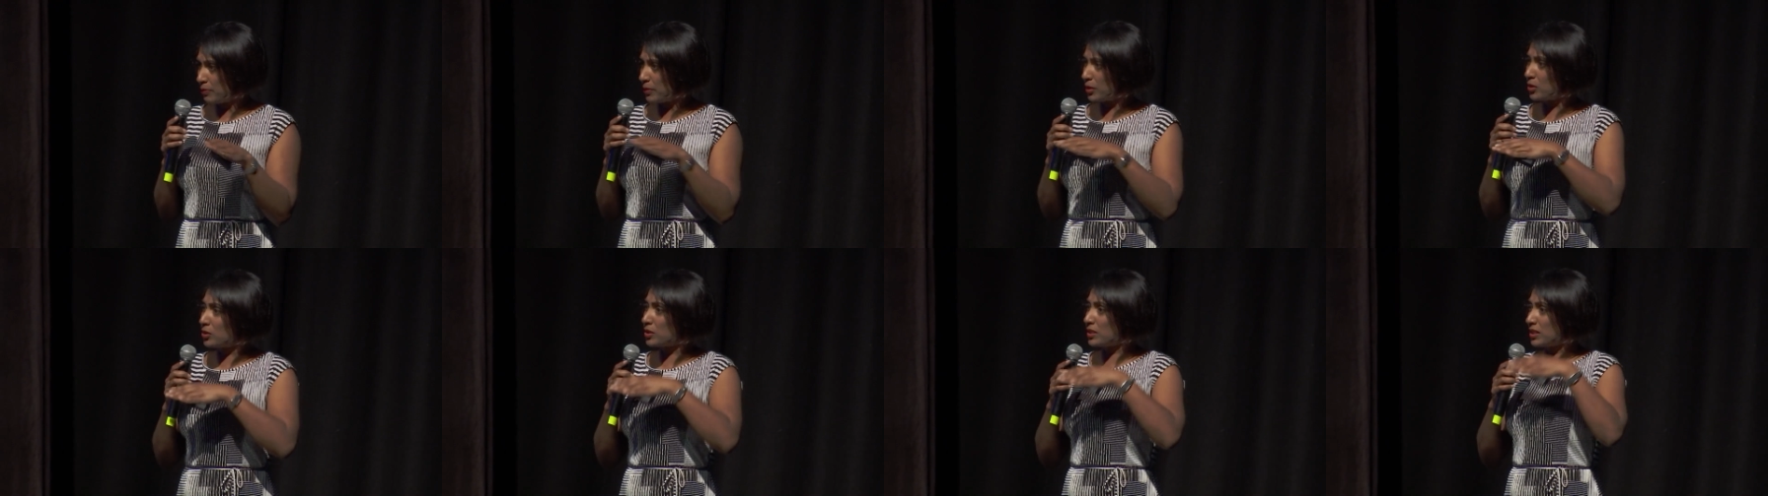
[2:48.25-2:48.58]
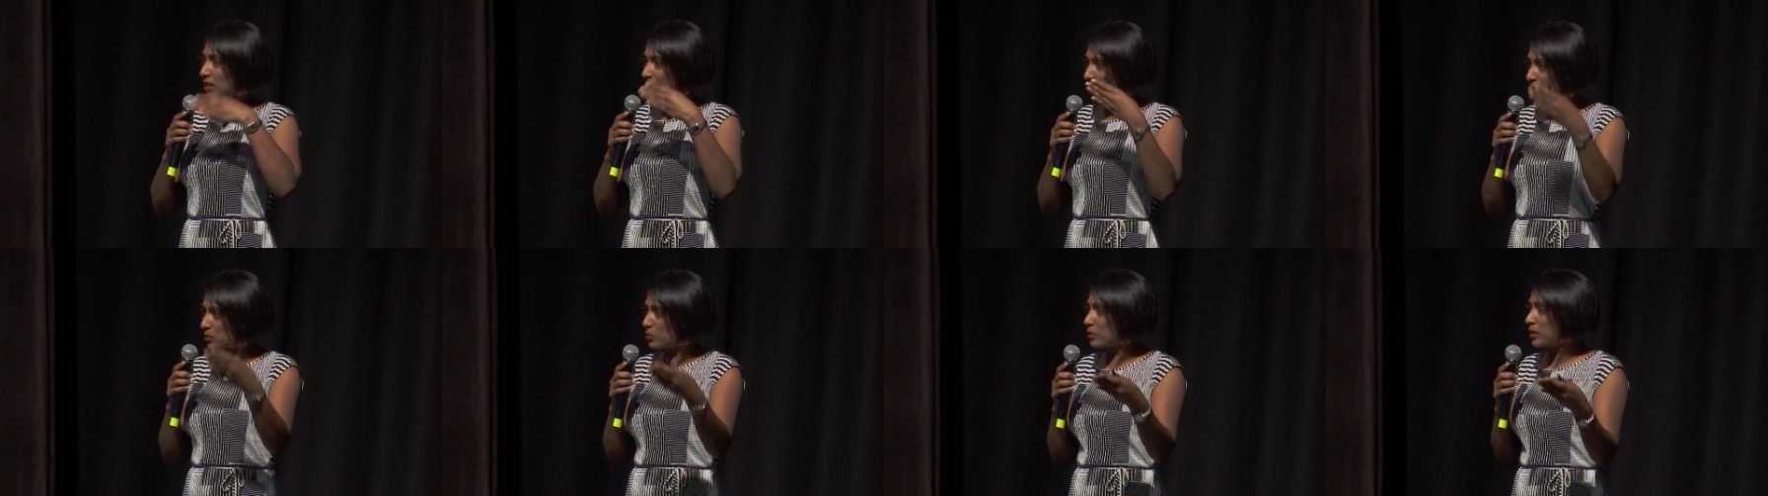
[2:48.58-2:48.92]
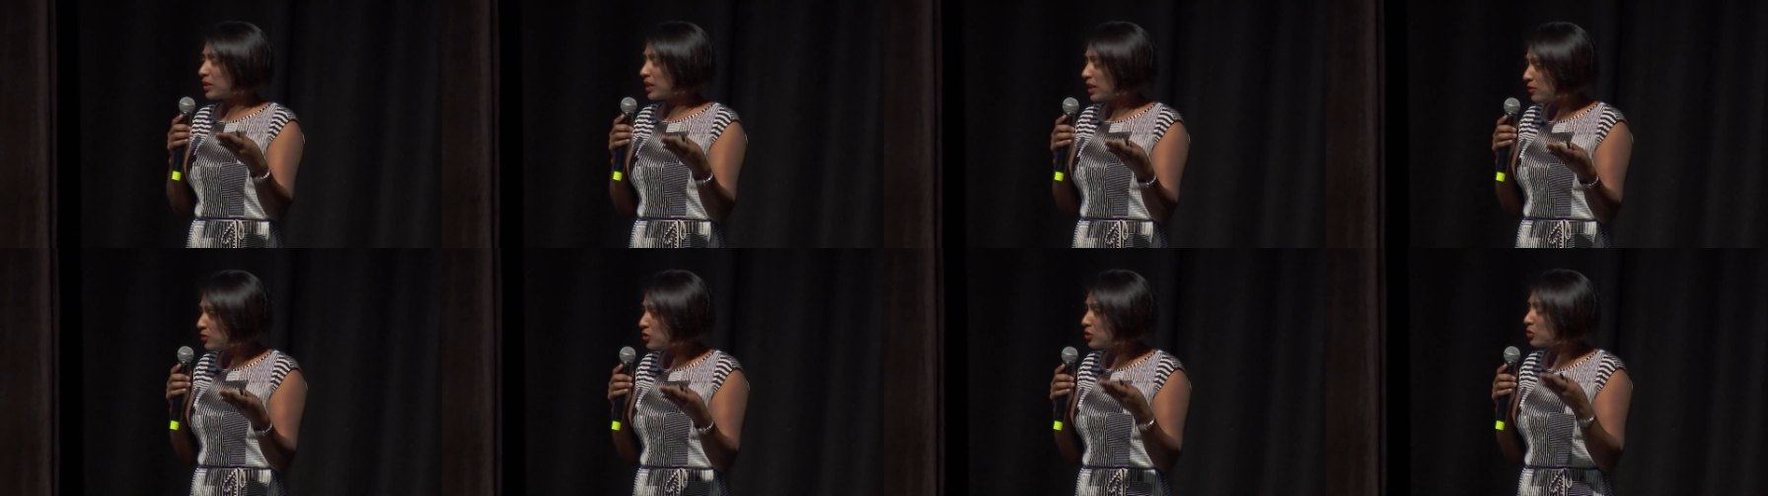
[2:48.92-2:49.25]
because that's
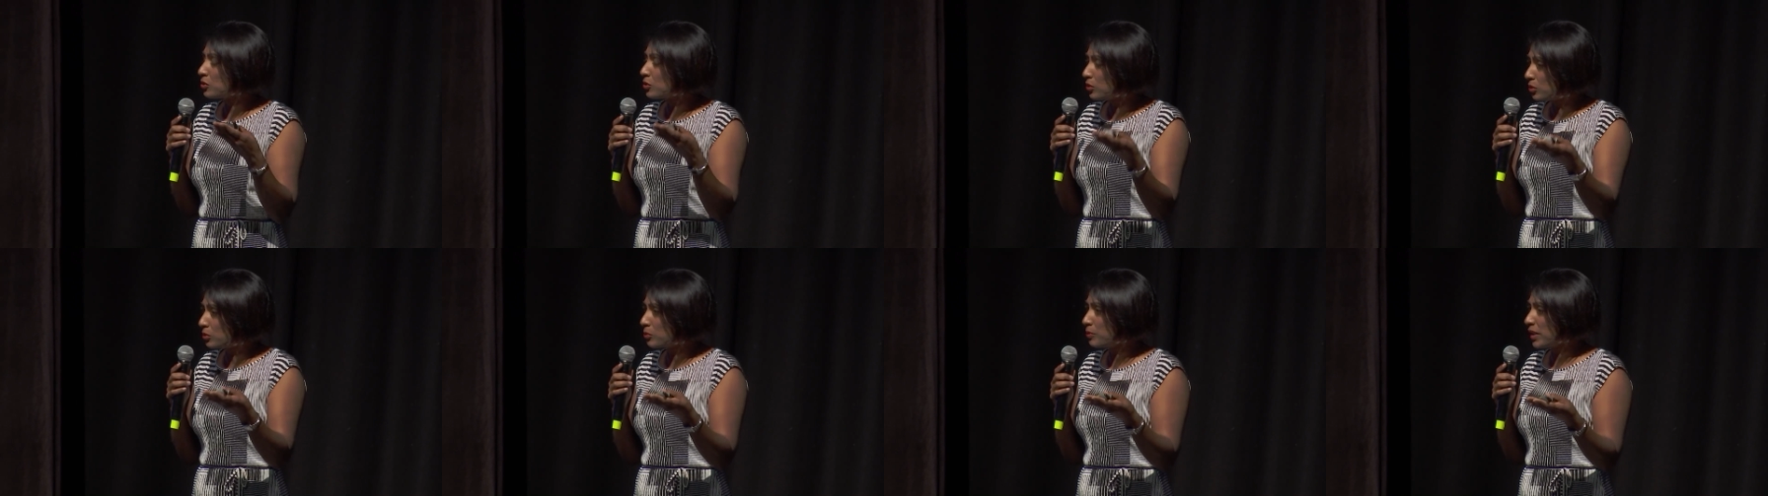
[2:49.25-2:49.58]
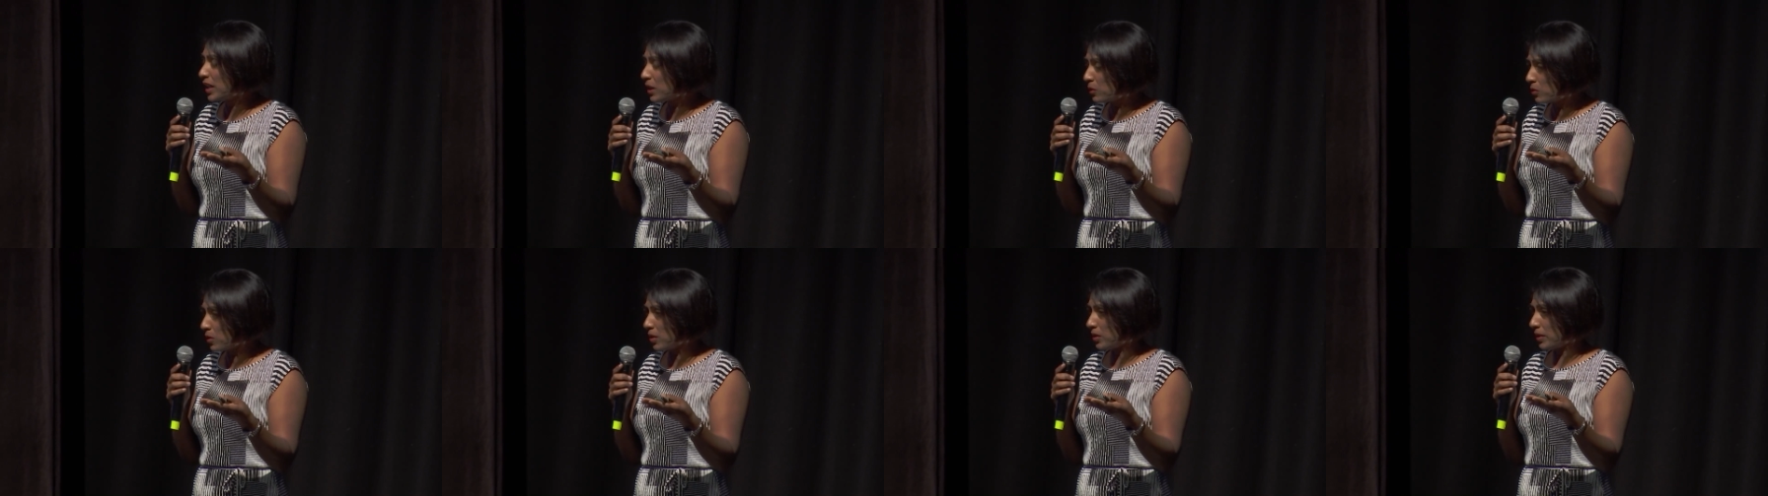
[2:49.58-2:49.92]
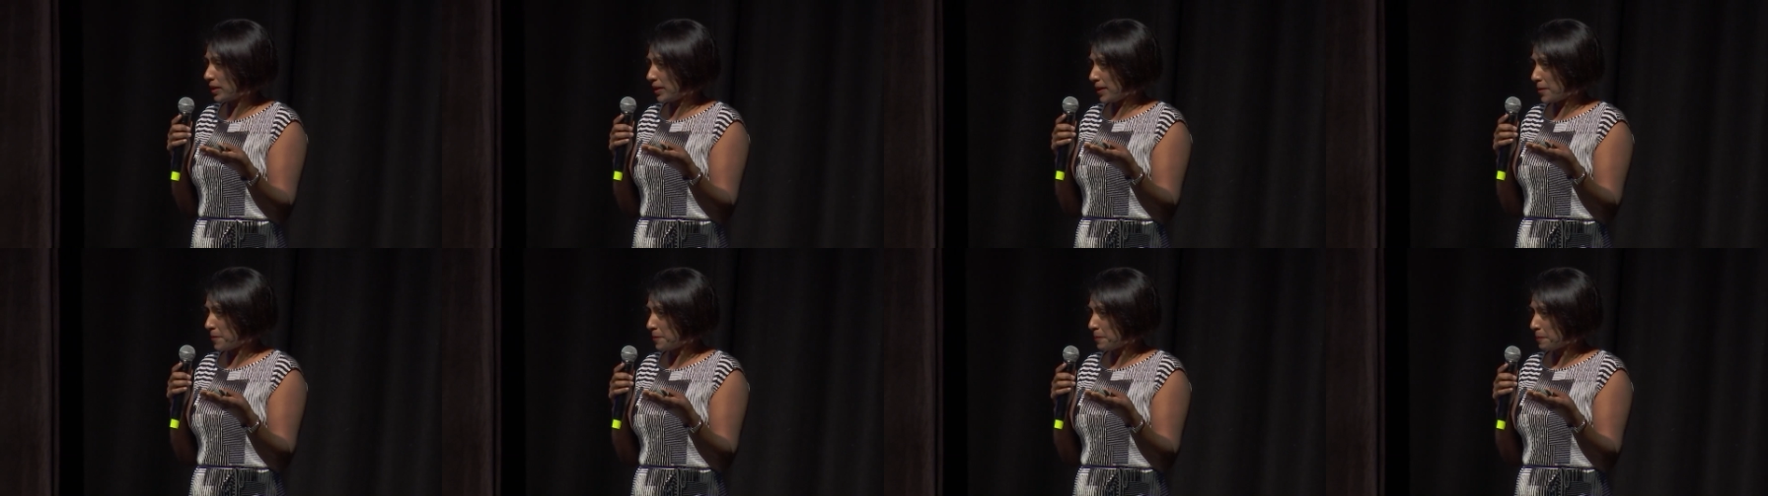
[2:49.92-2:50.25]
what gives you good meat
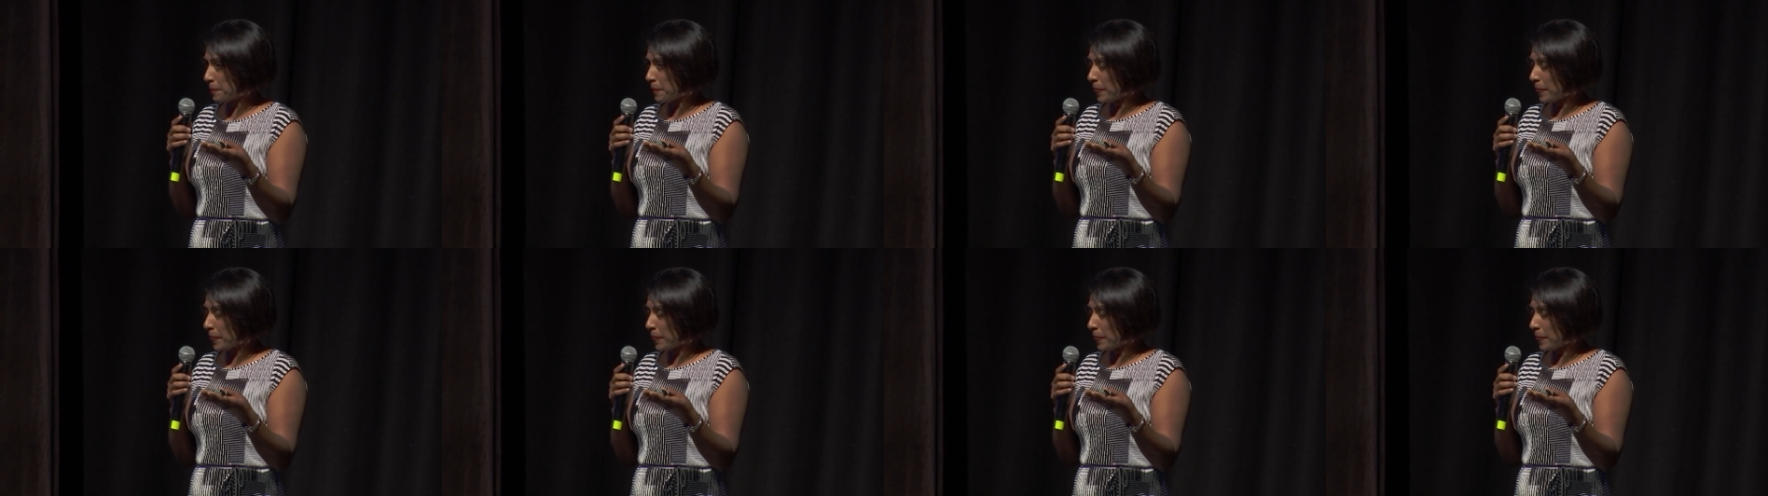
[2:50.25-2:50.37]
quality.